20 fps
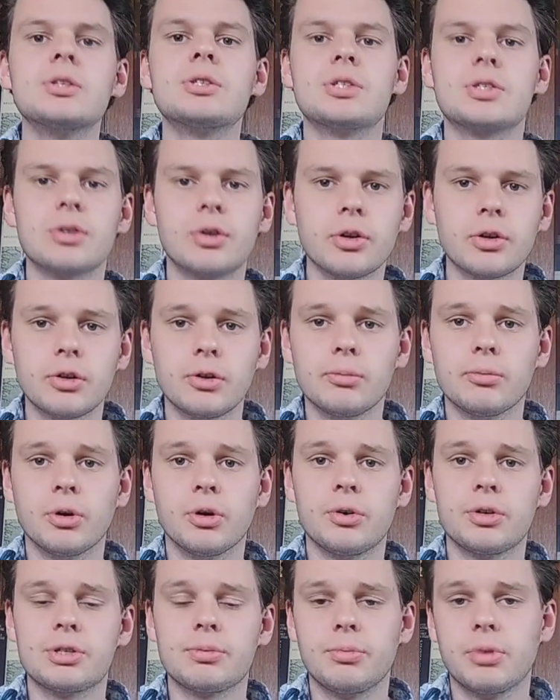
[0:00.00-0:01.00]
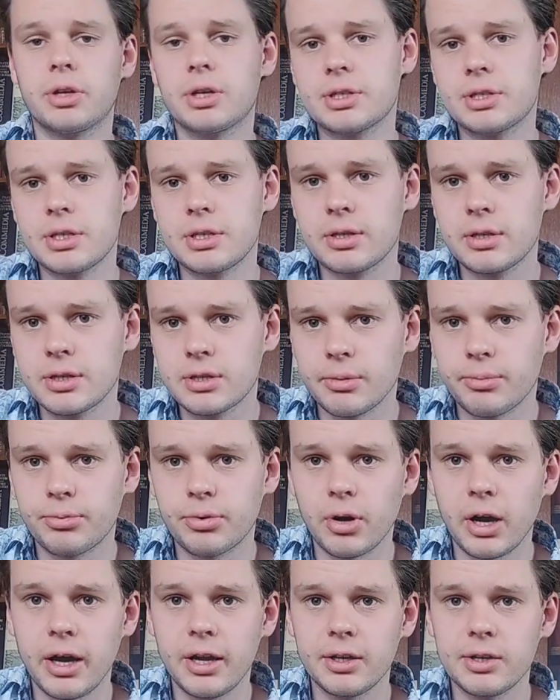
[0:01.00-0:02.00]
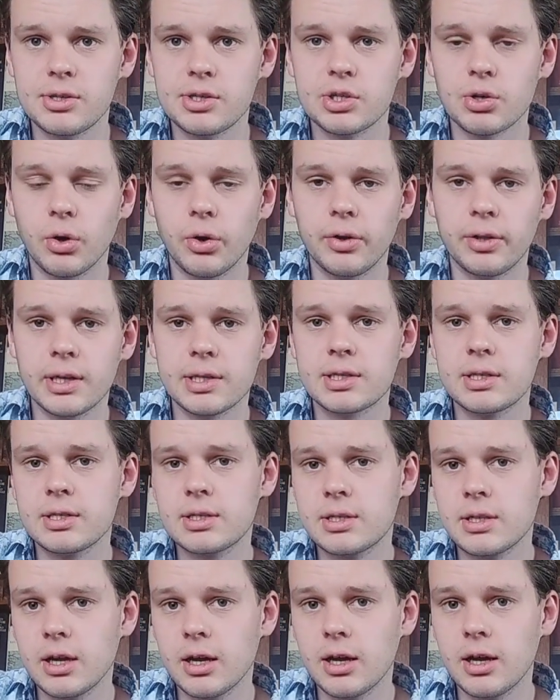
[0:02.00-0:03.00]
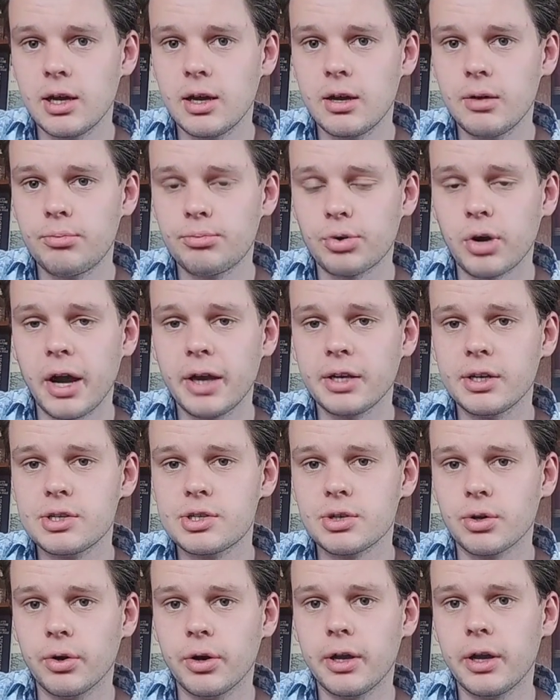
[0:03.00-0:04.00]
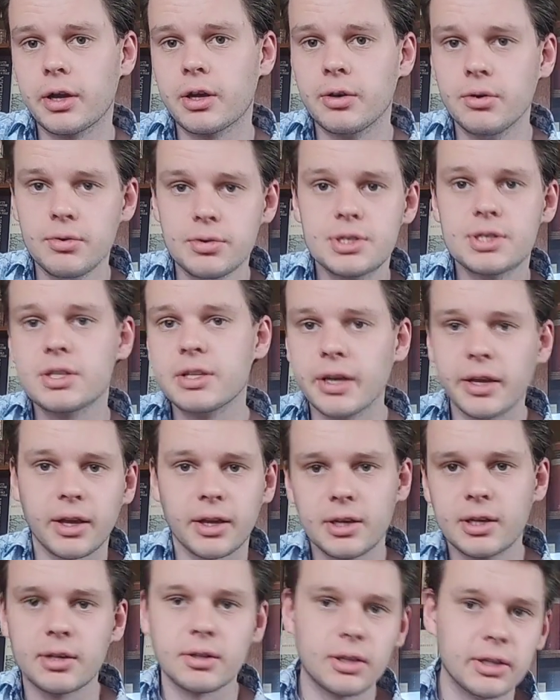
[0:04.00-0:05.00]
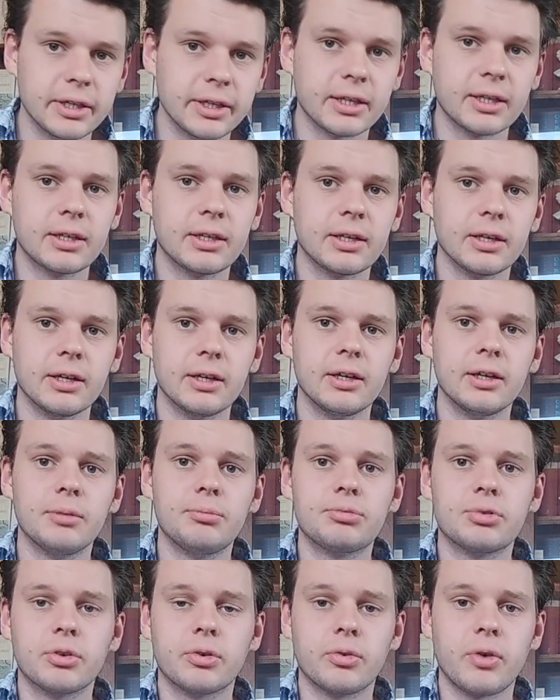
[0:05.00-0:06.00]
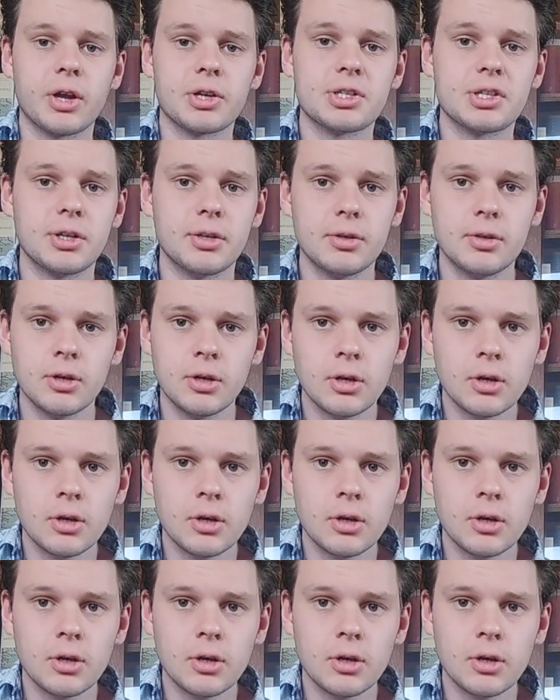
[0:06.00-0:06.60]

circle motion, because this is a pride and joy. This is the pride and joy acoustic progression.